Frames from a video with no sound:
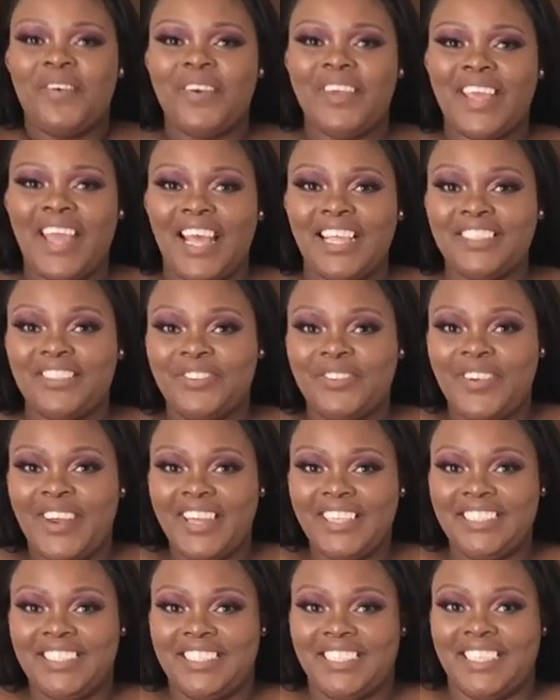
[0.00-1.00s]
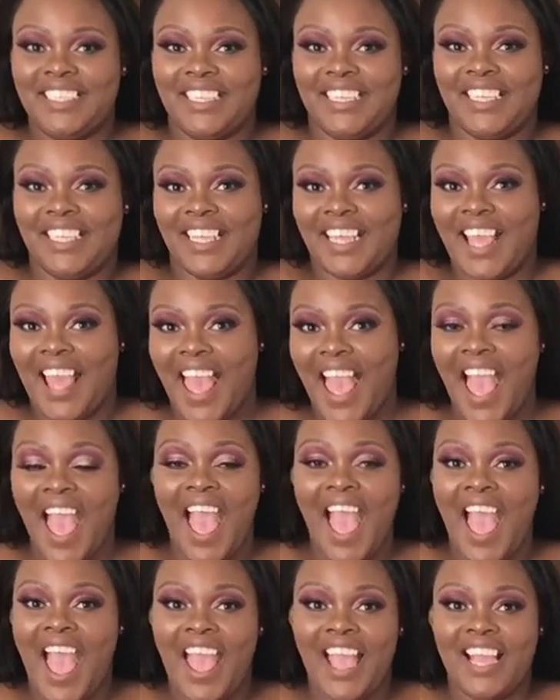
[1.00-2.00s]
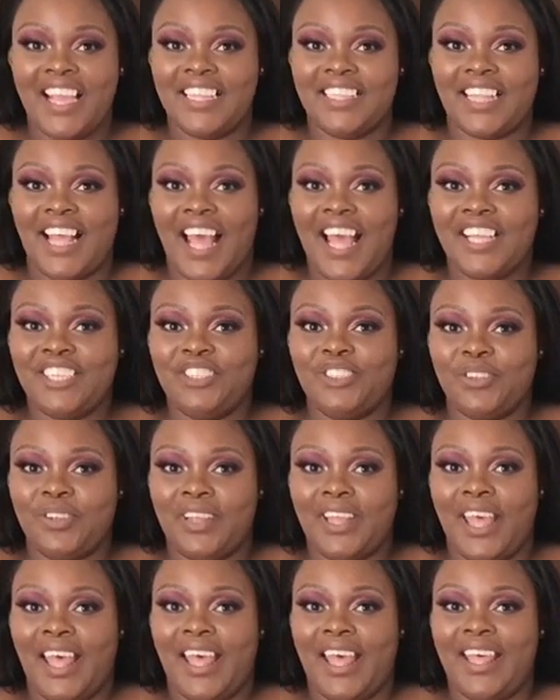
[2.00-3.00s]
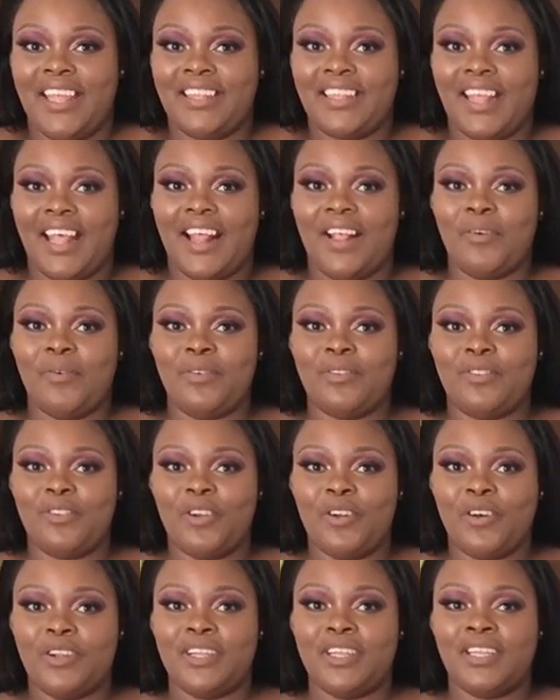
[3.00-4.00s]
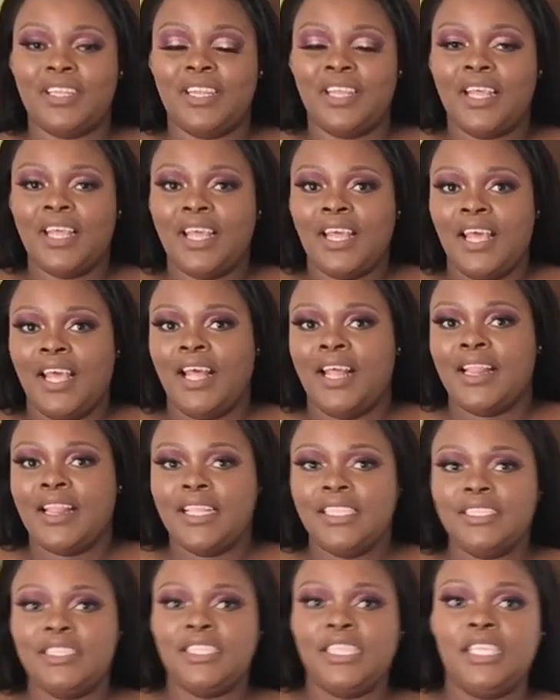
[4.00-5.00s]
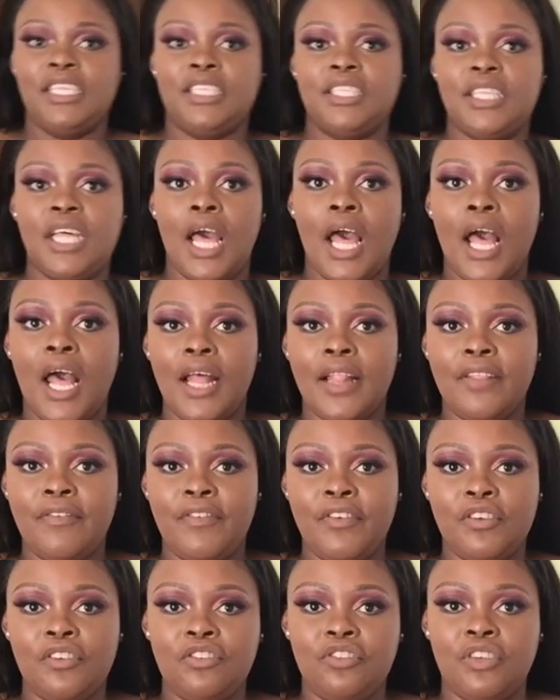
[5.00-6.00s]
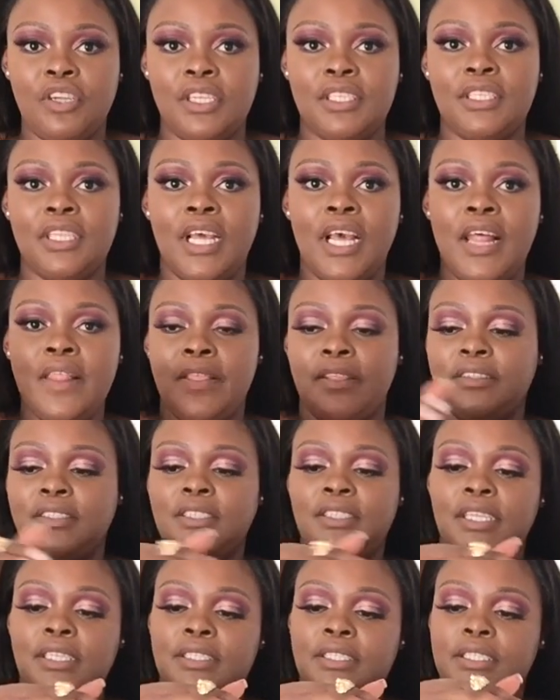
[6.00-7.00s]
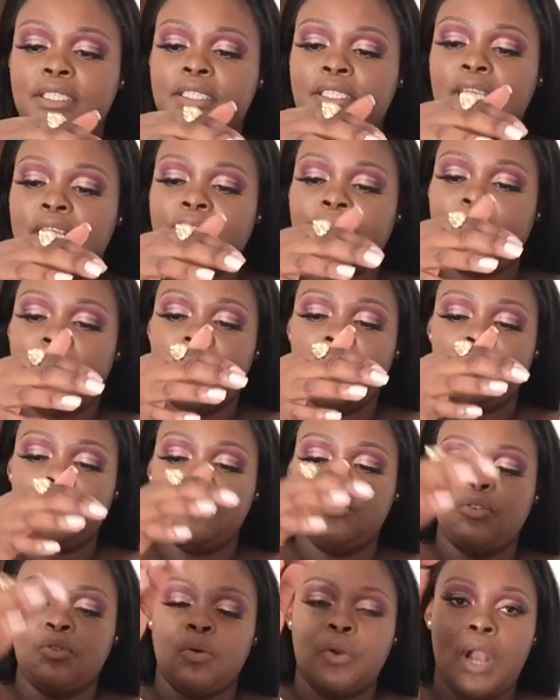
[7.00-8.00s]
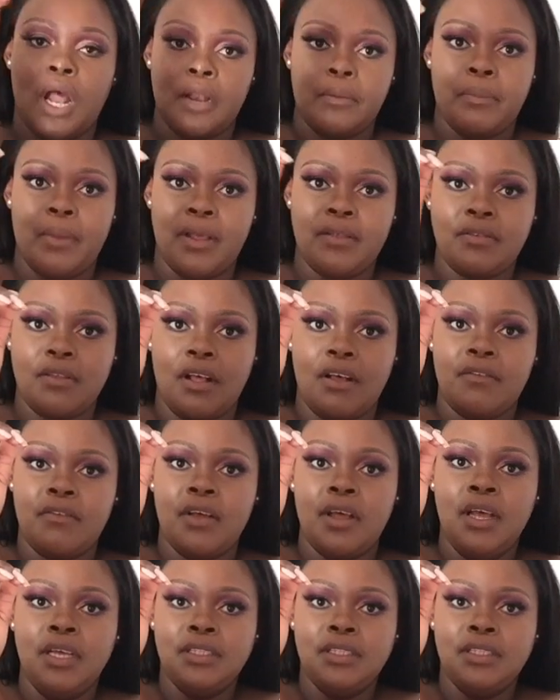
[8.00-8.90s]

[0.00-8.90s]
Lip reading: Were you guys ready? Because I sure as hell was not. This is the first dress. This is the detail that I need to sort out myself.